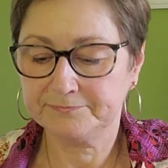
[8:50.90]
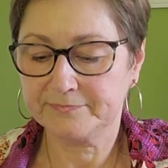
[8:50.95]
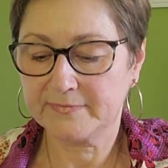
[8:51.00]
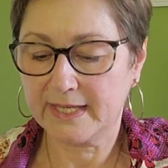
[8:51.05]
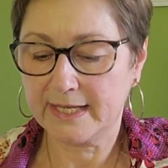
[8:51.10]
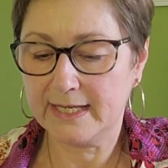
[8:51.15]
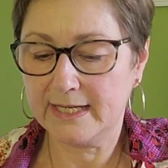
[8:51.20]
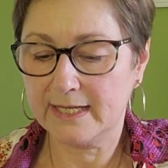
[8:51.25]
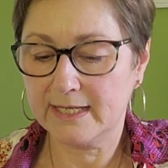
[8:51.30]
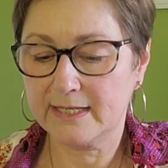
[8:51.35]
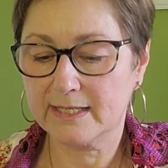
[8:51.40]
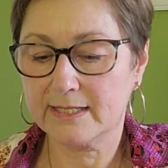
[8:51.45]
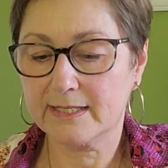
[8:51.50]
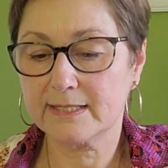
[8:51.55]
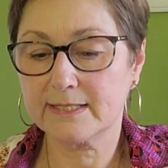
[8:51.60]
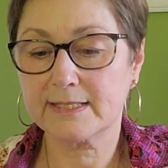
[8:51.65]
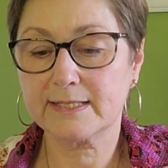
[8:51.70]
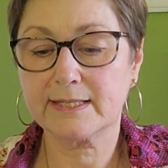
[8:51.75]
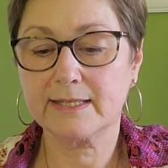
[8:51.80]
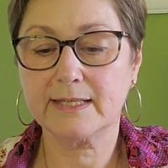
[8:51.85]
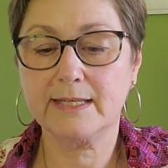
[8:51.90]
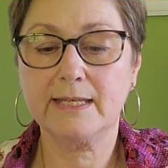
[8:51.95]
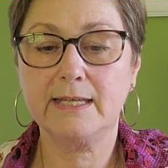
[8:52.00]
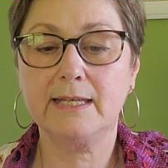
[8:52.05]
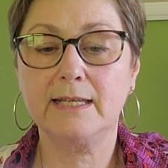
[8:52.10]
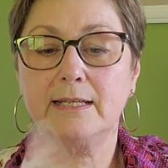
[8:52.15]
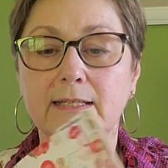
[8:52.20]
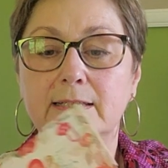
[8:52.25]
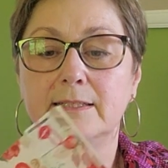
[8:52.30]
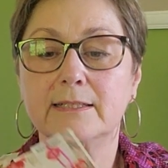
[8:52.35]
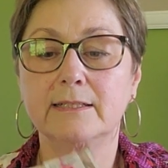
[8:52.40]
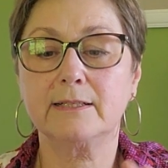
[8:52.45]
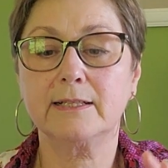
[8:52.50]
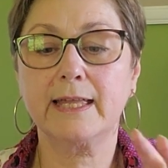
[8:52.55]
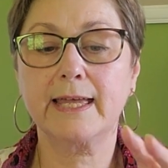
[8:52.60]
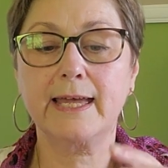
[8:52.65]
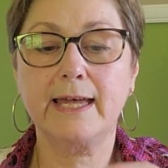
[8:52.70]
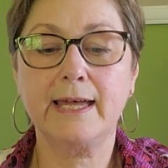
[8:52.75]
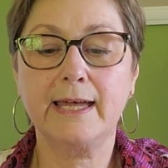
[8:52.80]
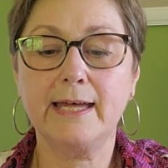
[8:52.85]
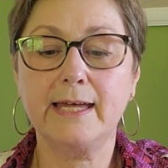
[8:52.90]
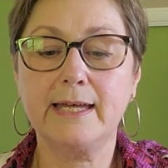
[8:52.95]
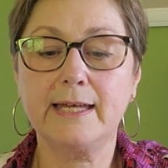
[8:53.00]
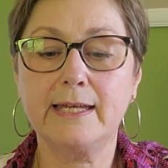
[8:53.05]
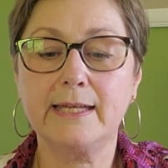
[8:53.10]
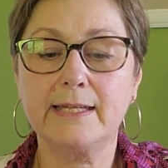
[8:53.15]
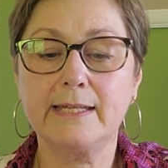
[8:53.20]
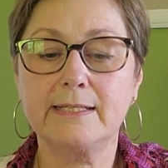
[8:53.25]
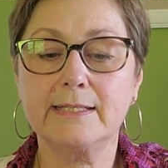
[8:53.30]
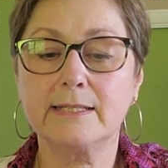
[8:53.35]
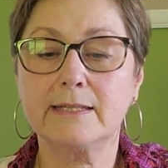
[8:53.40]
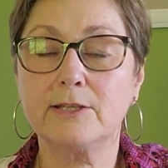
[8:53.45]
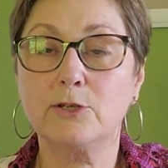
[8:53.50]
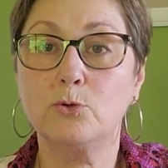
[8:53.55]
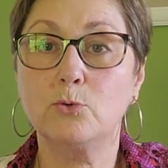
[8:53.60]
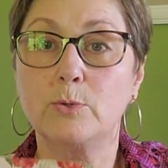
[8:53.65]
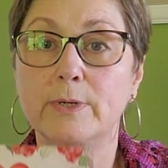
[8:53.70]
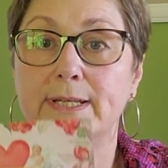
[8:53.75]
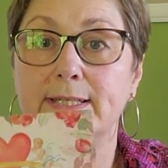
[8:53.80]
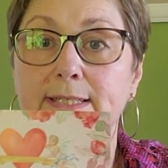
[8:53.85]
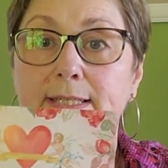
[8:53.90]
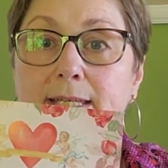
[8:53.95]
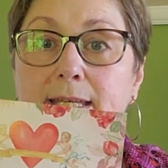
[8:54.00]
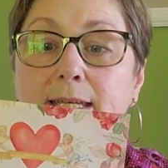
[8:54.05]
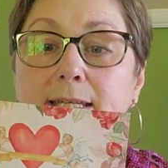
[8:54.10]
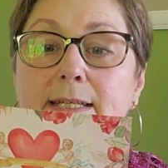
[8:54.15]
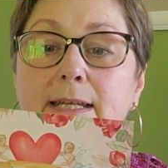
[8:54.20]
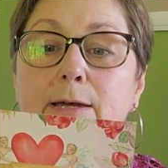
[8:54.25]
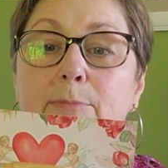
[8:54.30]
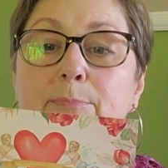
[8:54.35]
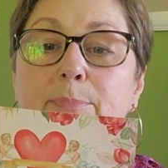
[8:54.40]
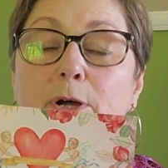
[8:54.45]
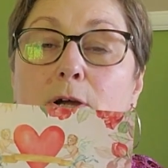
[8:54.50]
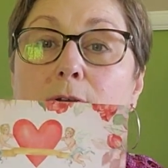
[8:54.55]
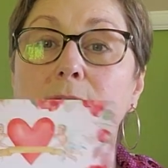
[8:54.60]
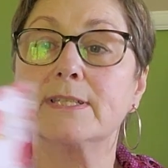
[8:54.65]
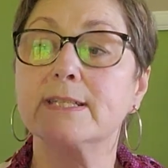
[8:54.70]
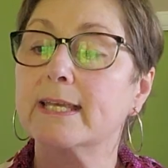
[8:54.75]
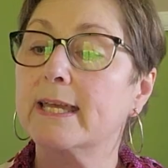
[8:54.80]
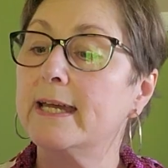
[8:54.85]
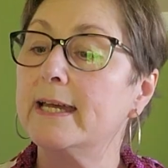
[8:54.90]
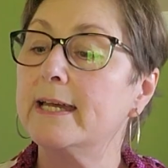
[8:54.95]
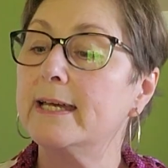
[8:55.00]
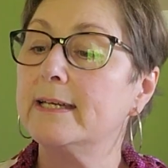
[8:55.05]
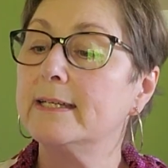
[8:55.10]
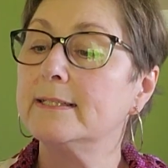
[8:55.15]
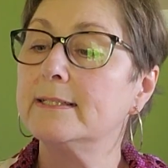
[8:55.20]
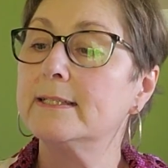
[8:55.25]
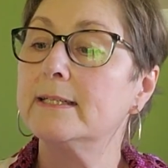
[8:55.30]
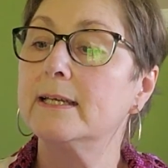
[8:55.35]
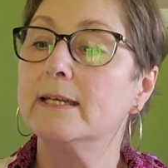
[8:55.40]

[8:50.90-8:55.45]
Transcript: Here is the little card that you always get, a postcard